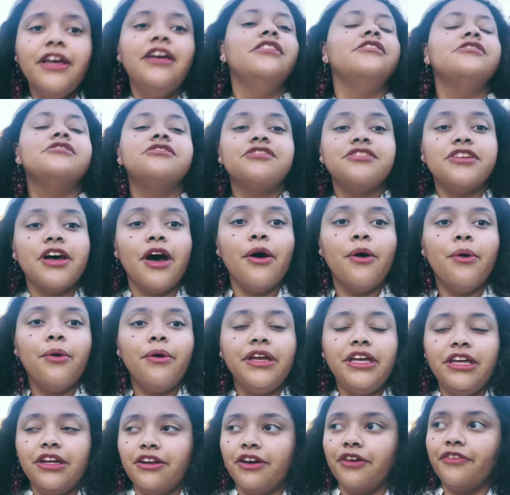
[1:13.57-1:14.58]
So,
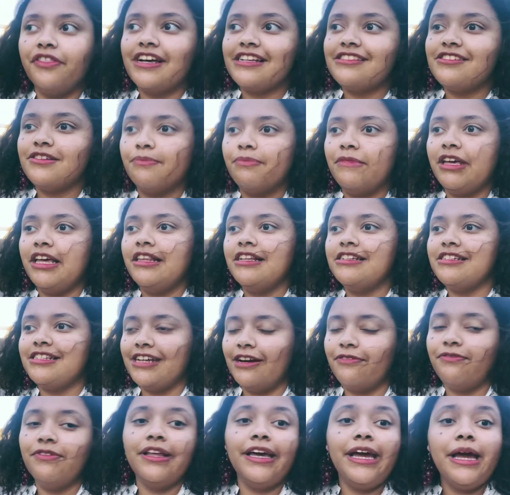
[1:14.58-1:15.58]
you know, that's something that's
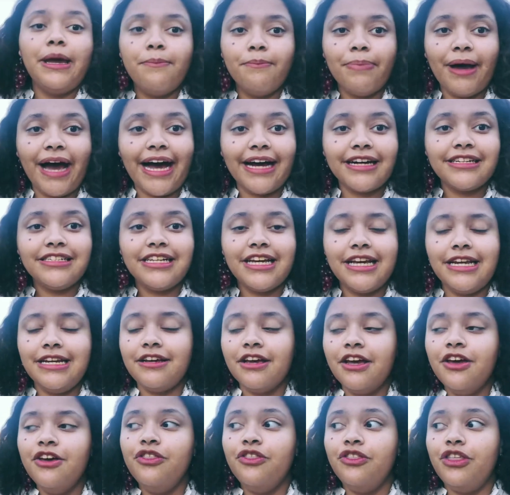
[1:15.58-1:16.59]
definitely impacted
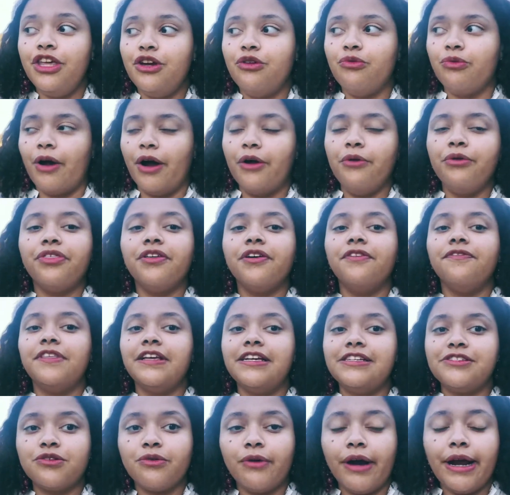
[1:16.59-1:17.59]
the growth of
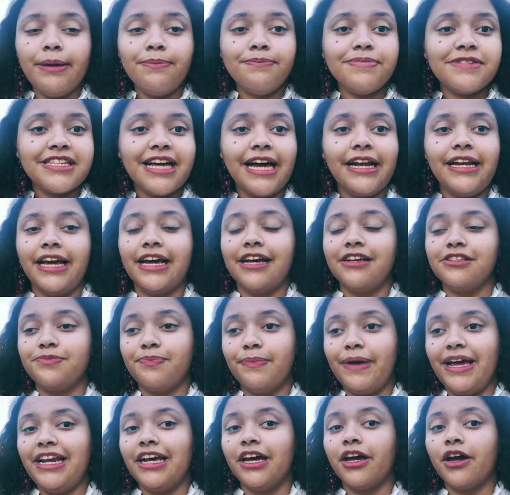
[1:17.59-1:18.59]
these grapes and it has
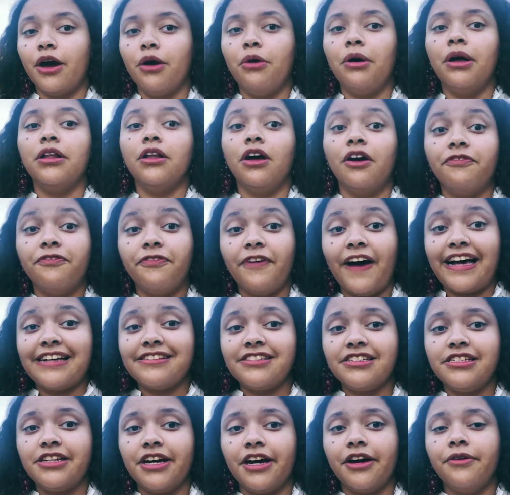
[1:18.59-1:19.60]
made it go a lot
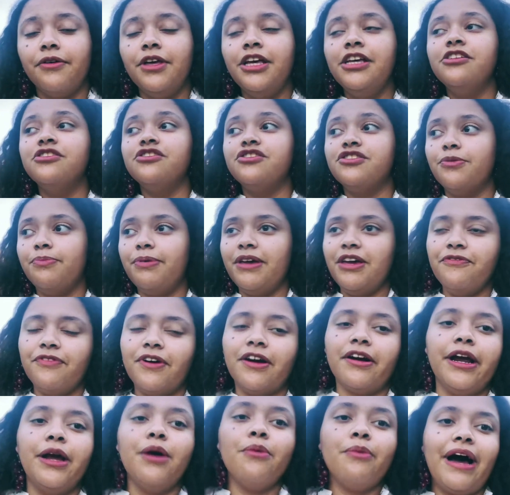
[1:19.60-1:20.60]
faster. So be
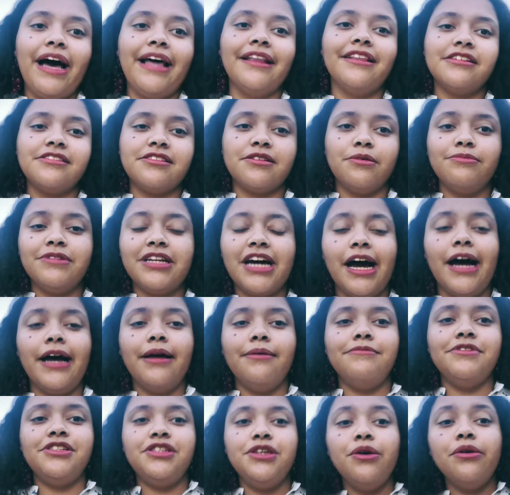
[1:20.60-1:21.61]
very aware that
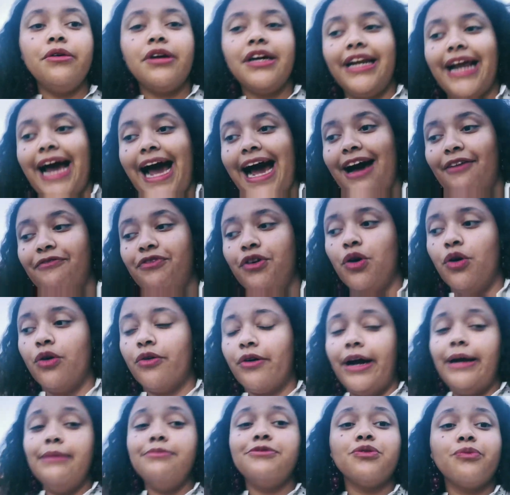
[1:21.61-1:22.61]
sometimes you can have your
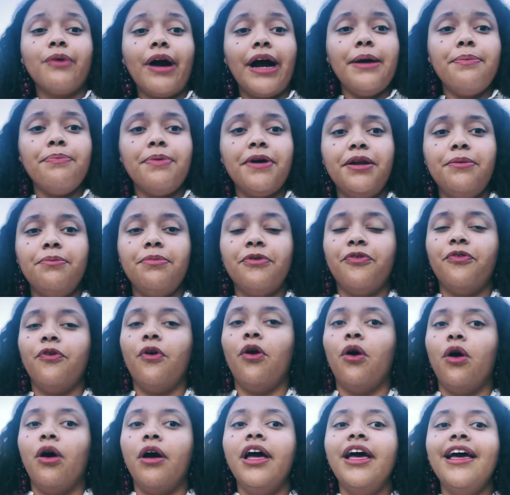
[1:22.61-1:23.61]
grapes ripen
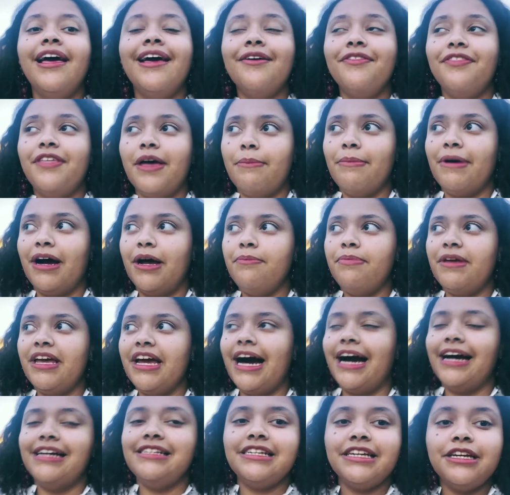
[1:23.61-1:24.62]
before they might
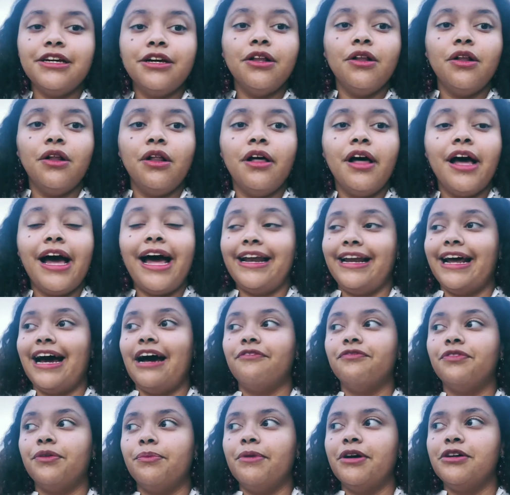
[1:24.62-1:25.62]
be ideal and
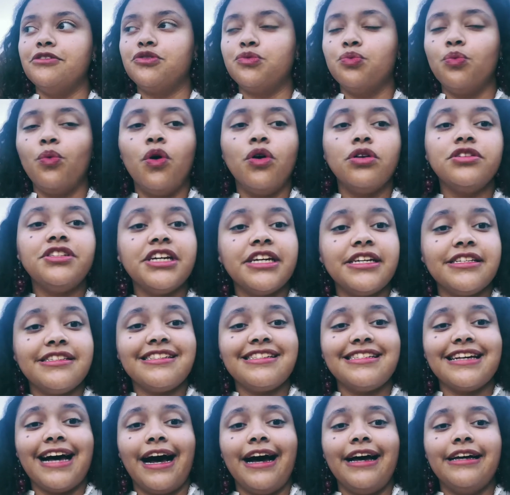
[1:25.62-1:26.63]
have the most water and
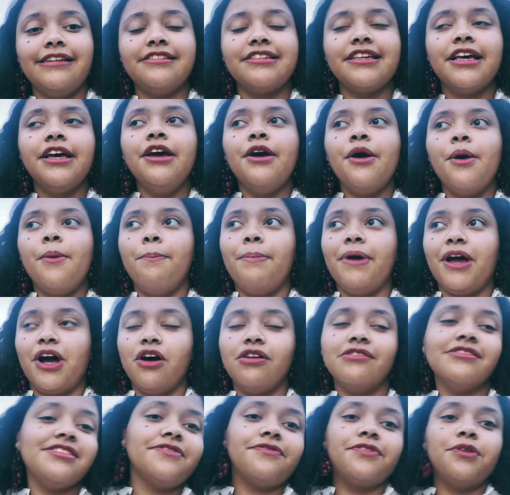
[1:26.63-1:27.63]
size
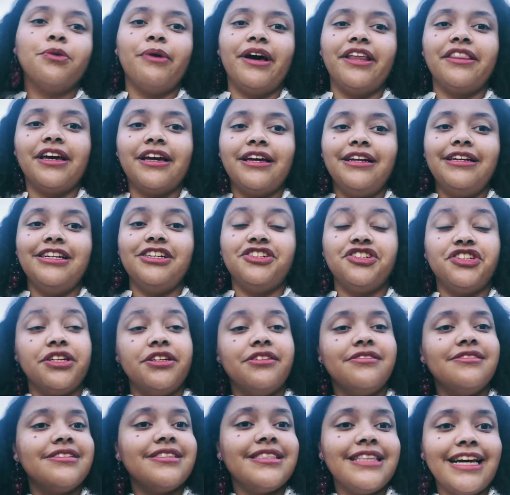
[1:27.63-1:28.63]
because of the weather conditions.